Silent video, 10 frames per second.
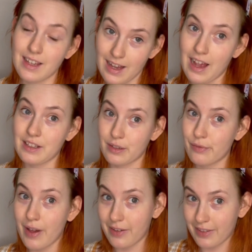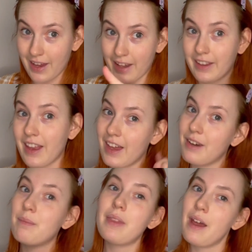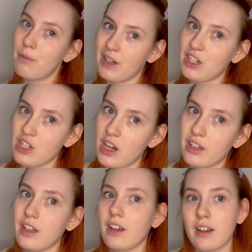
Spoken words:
as a fun thing, then we can talk.